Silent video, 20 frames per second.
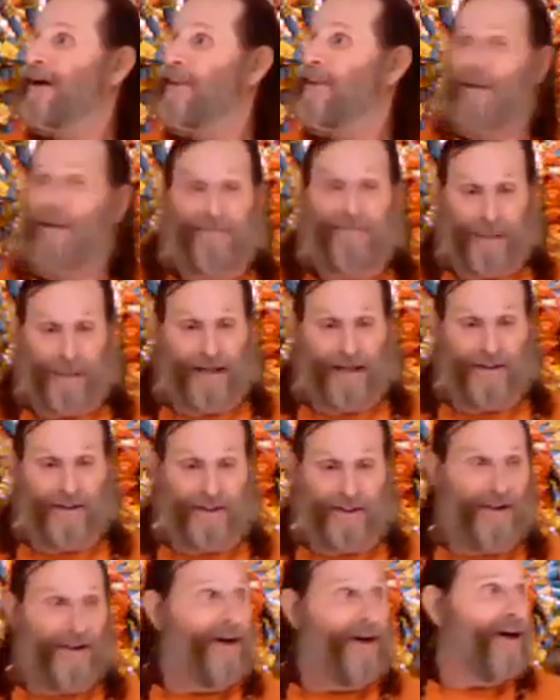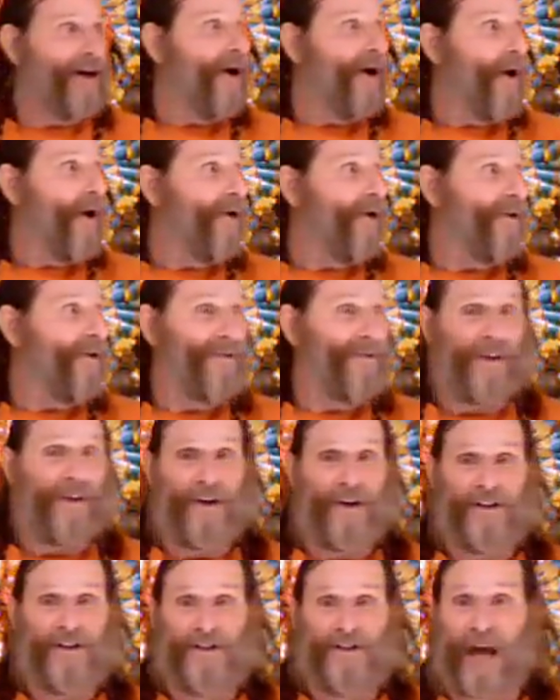We've placed the
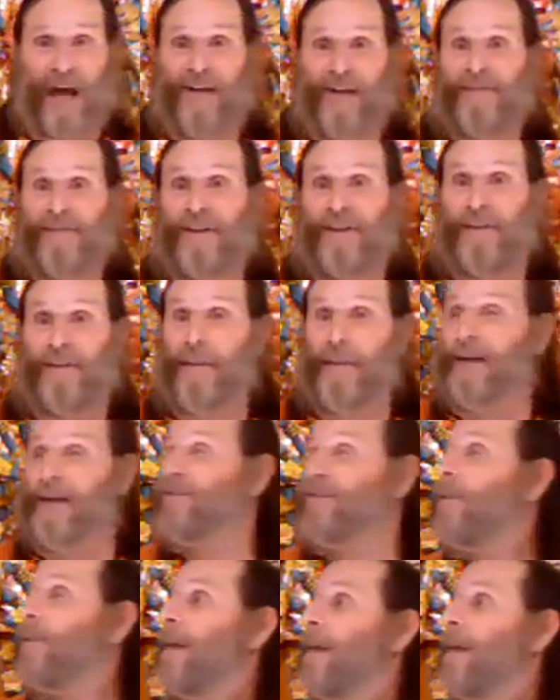Sarvatthabhadra